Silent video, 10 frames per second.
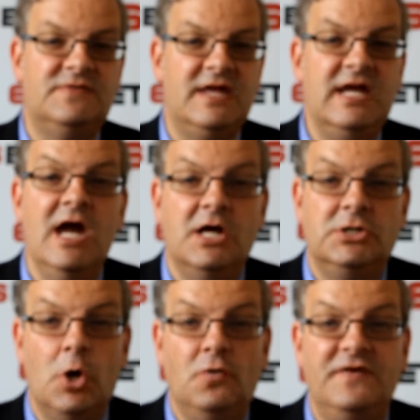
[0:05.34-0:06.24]
the
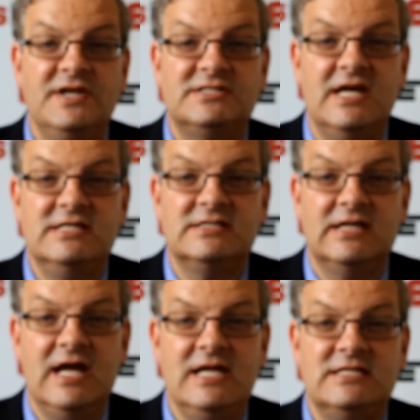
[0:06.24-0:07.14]
golfing
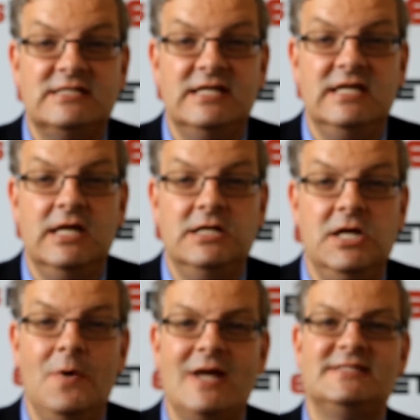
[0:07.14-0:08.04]
season. It's the
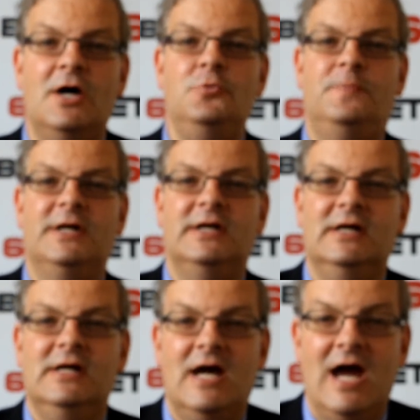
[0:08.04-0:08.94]
US Open
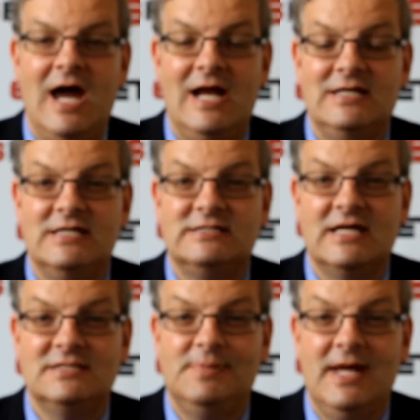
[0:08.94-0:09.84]
and it
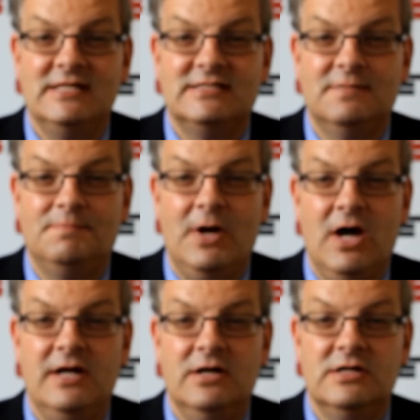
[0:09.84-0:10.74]
takes place at
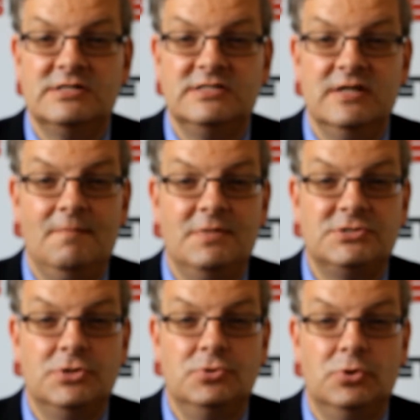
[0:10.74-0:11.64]
Pinehurst number
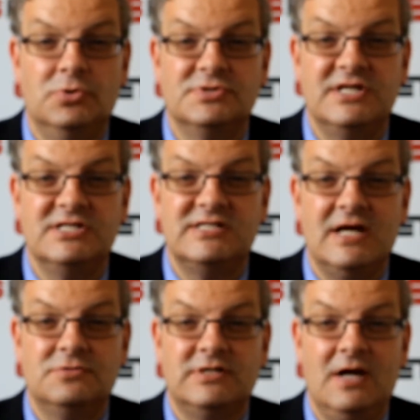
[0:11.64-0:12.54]
2 course in
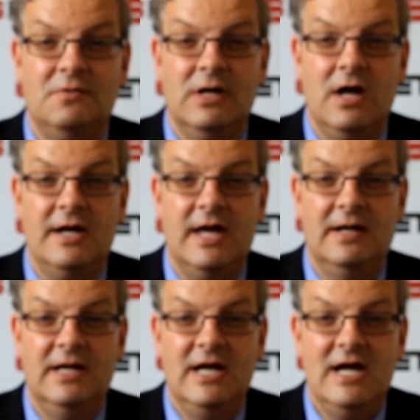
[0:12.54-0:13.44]
South Carolina.
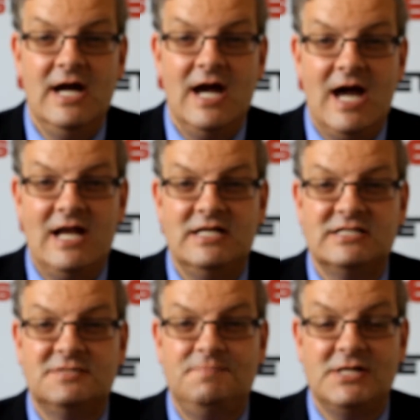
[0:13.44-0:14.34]
And a
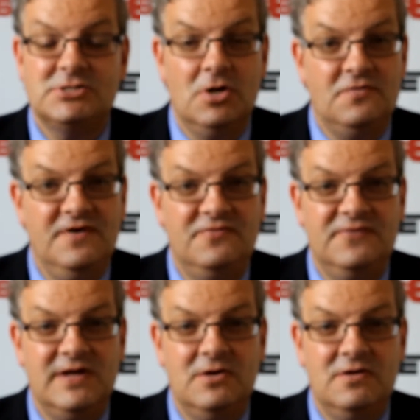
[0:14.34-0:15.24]
special offer
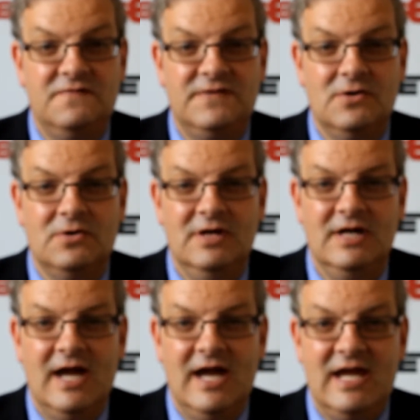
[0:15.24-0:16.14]
for you if you're
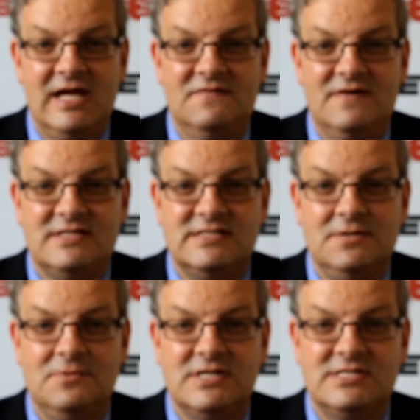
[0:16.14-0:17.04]
uh,
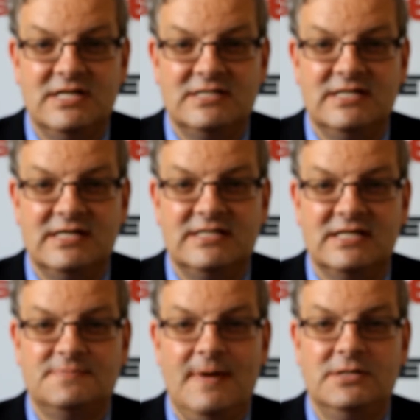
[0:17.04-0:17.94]
investing with
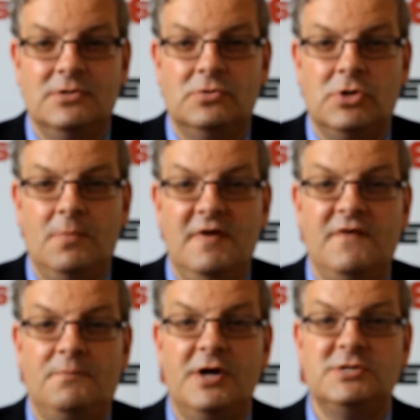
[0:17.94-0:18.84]
666bet.com. If
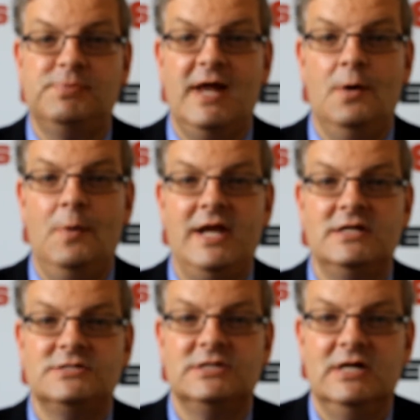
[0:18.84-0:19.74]
a British player
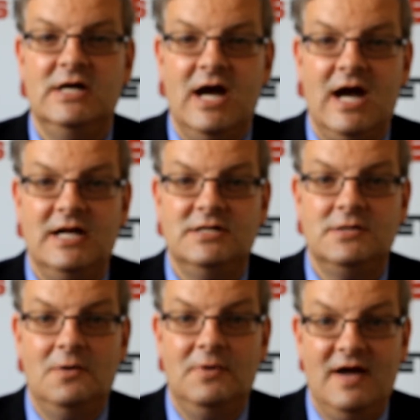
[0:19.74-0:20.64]
wins, and
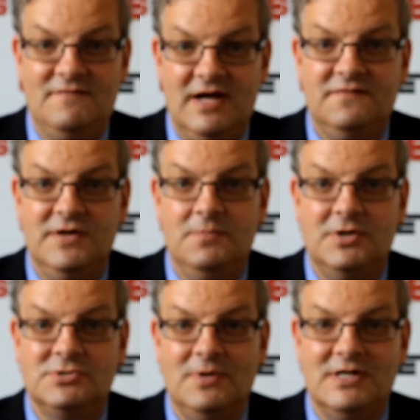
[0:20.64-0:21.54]
uh, we have had a few
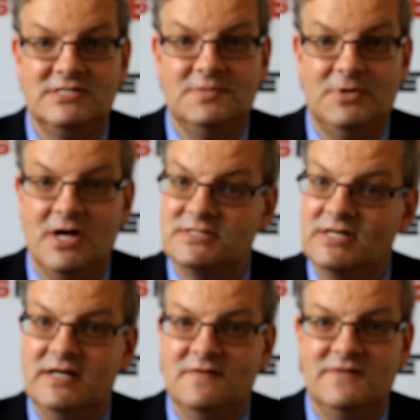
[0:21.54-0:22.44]
British winners,
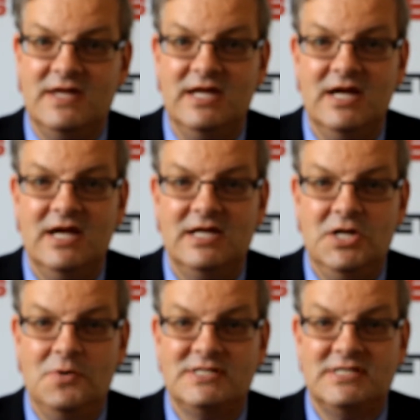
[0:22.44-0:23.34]
surprisingly, of the
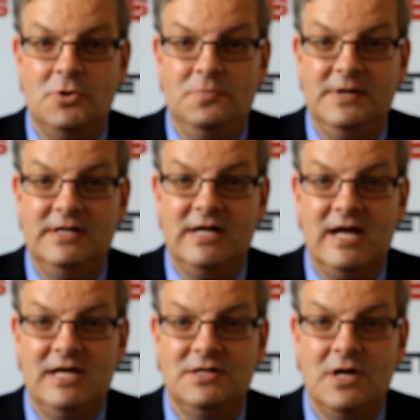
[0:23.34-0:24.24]
US Open
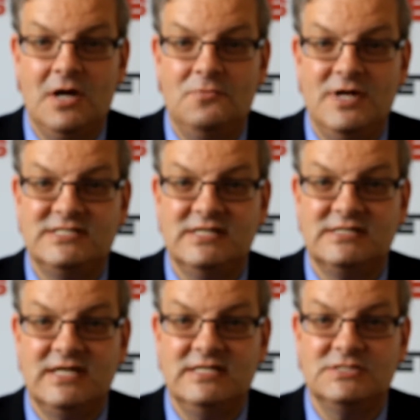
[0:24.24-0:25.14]
in uh, recent
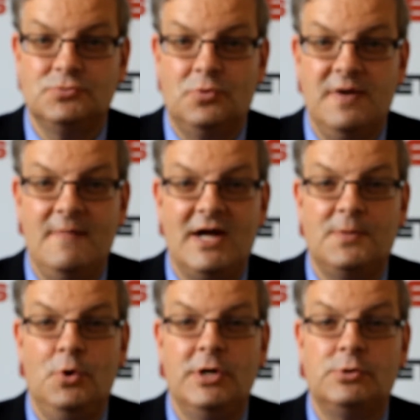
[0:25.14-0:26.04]
seasons Rory
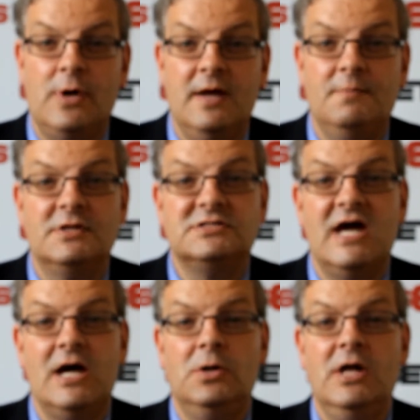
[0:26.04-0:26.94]
McIlroy, Graham
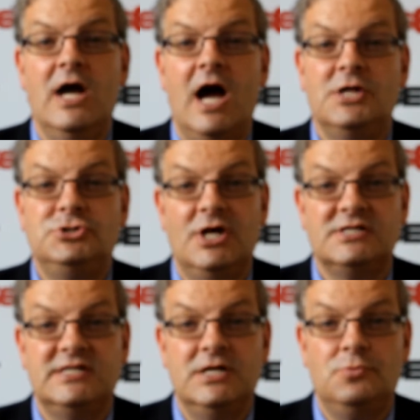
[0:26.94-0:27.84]
McDowell, and
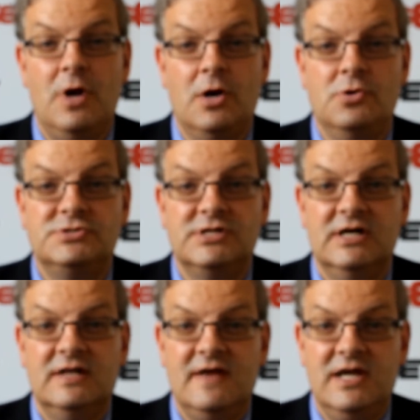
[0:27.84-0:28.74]
Justin Rose,
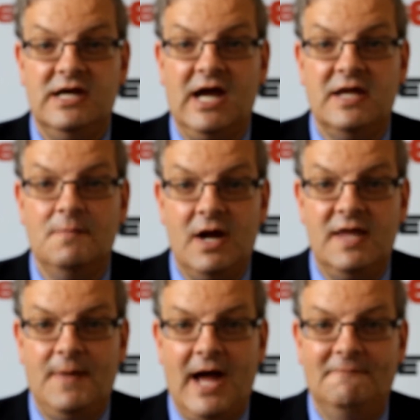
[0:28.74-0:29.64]
then you get your
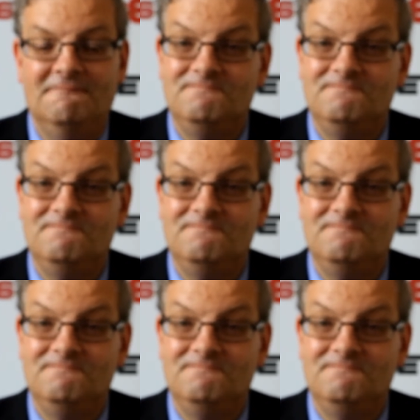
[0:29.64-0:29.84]
money back